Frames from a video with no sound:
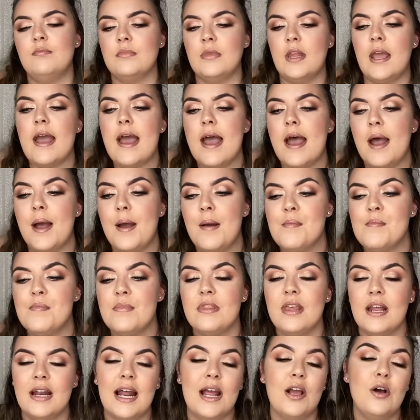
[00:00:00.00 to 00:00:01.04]

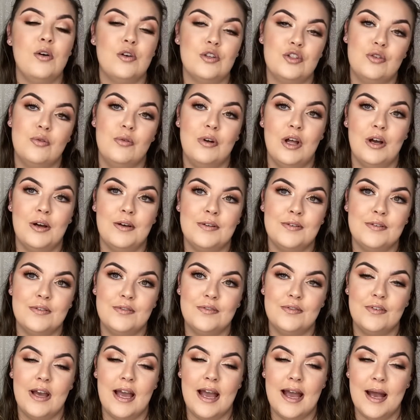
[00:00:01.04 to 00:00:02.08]
Then I also love
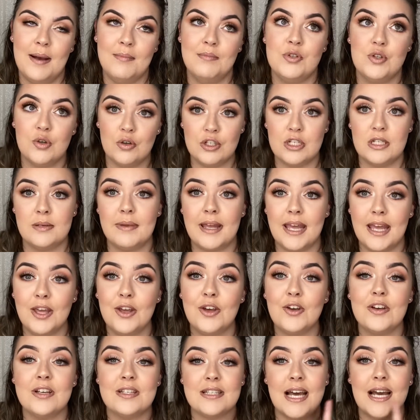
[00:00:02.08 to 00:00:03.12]
Georgia May, who
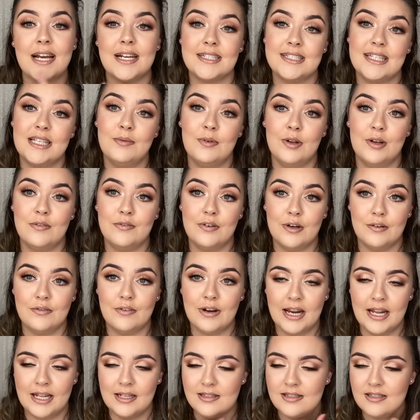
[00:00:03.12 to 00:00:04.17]
is actually one of her
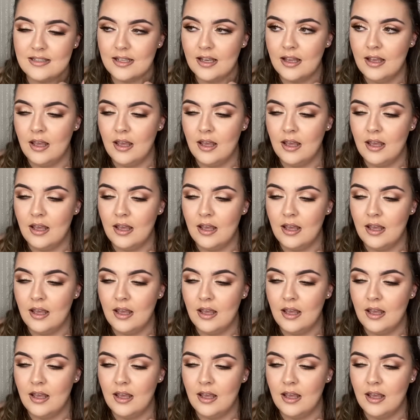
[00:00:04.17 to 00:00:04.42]
friends.